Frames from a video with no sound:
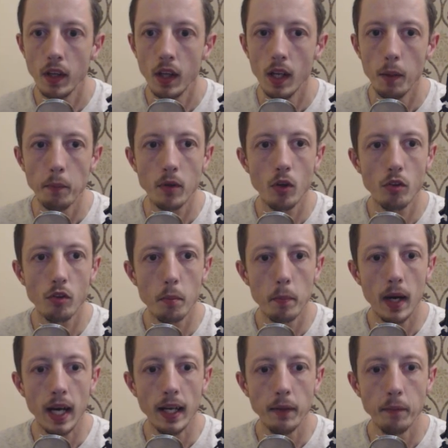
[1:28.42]
Let me go to
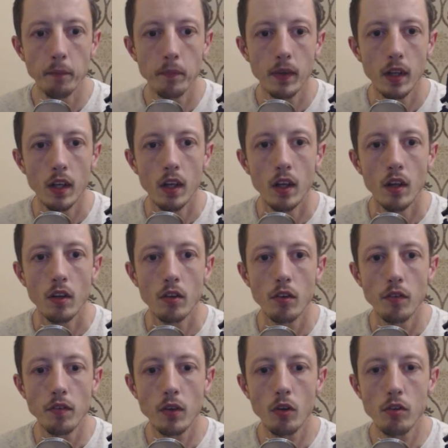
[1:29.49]
mine. So if you
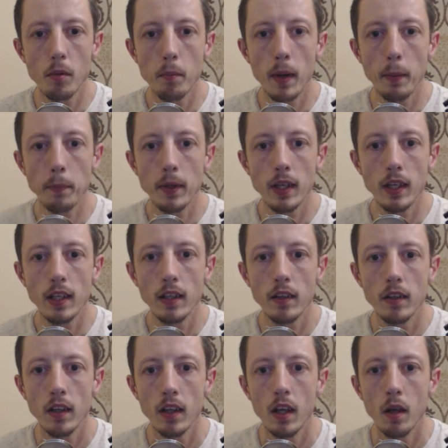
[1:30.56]
go to mapping,
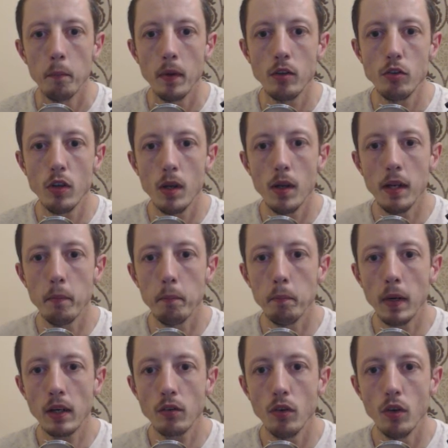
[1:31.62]
make sure the
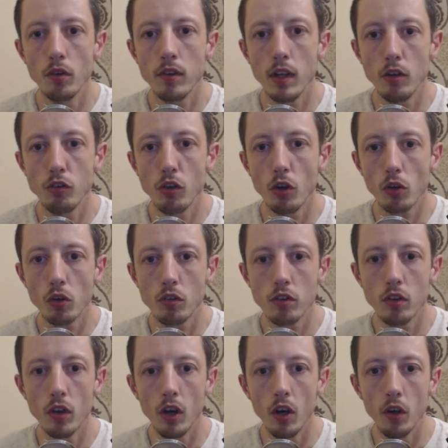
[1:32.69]
macros and the shortcuts are
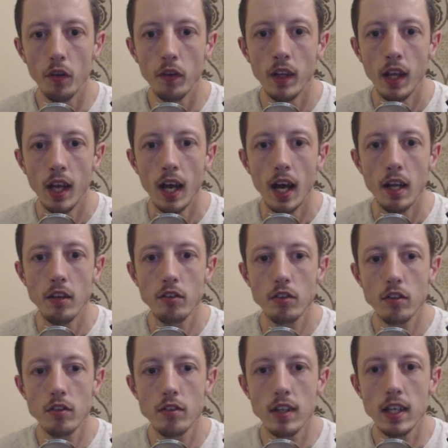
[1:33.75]
on, and as you can
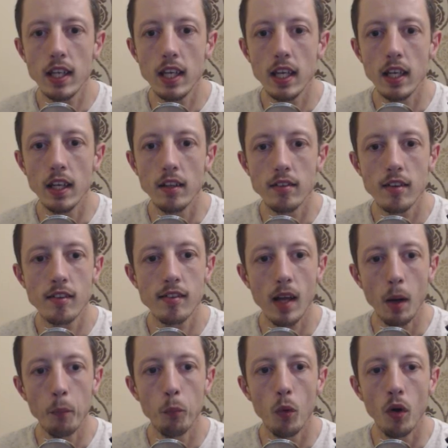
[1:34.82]
see here it says
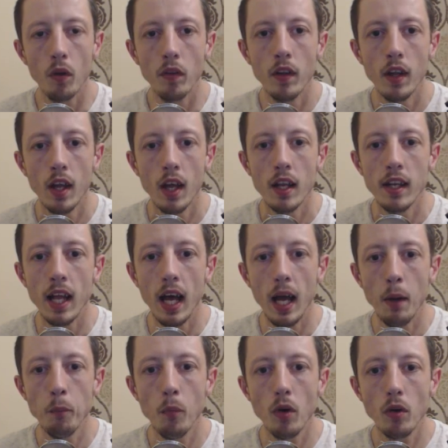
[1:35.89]
M1. Now
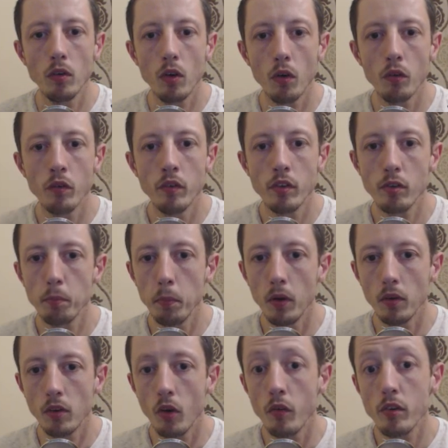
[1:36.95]
M1
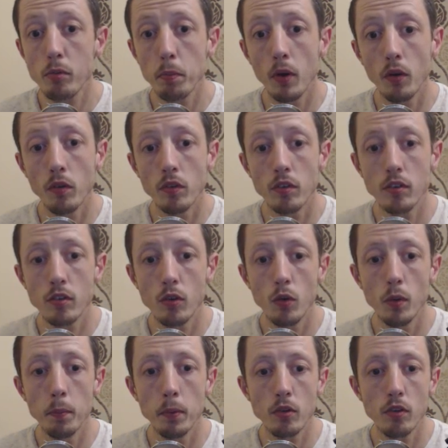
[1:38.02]
corresponds to the
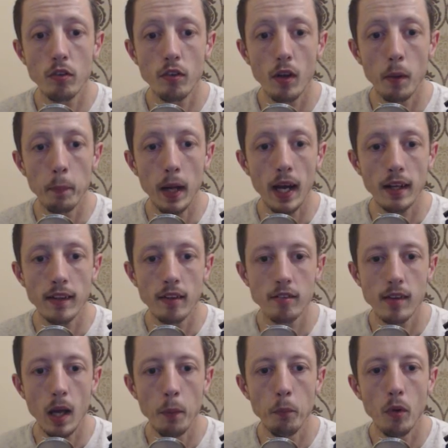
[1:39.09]
buttons on the back. That's
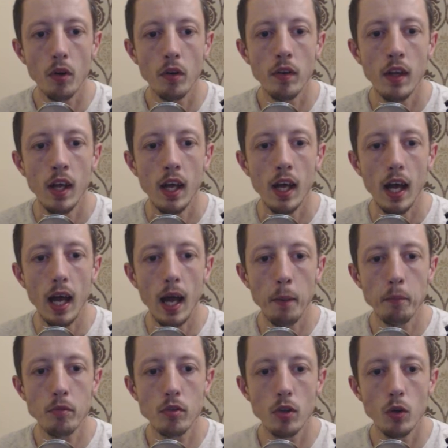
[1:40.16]
M1,
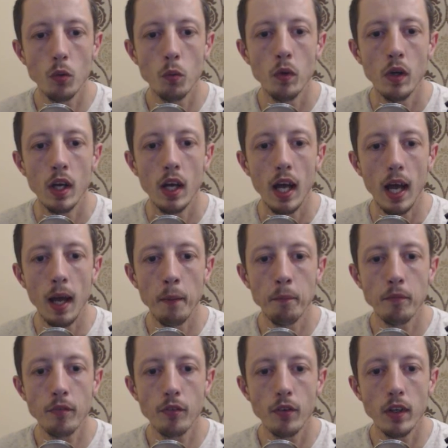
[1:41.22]
M2,
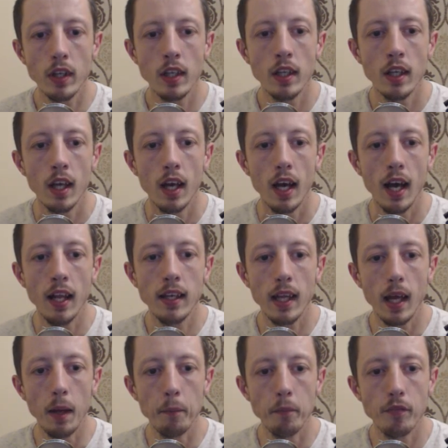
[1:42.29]
M3 and
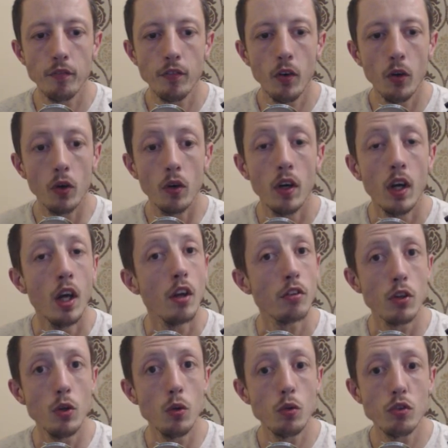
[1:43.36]
M4. So
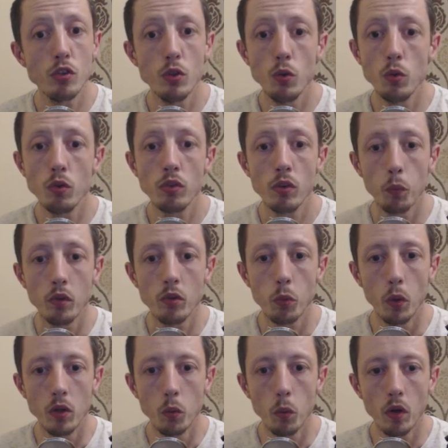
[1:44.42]
you choose which one
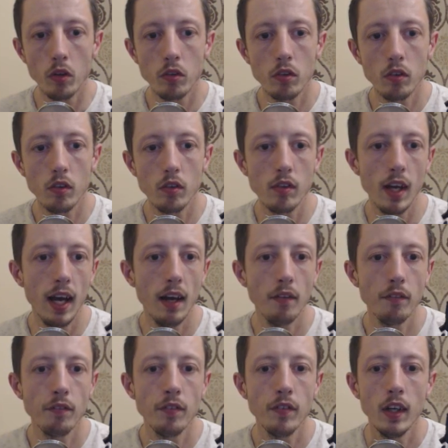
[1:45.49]
you want to have.
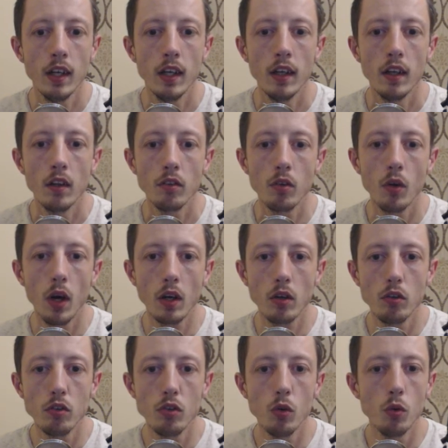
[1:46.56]
So I could
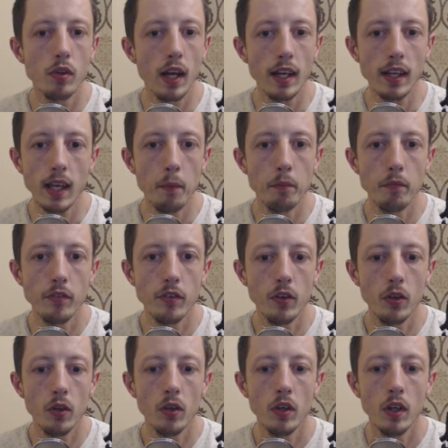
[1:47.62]
choose like
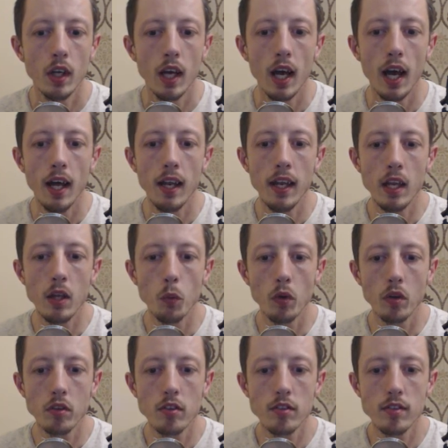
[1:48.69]
M4, and then you want
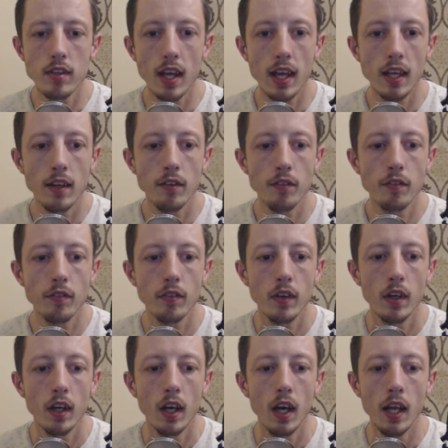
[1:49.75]
to save
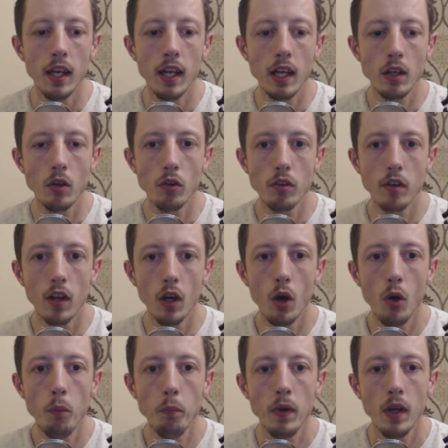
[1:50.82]
and then go to the
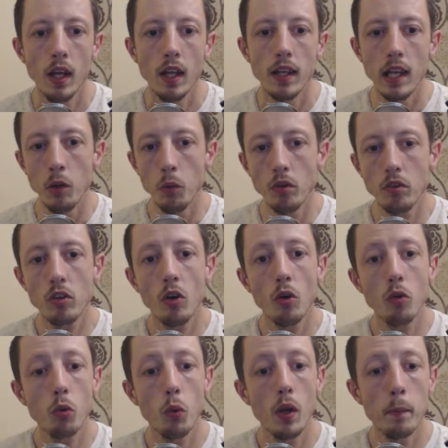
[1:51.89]
home. Then you want to go to
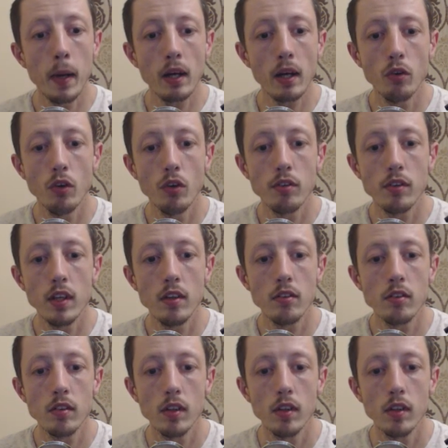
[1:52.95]
where the macros is,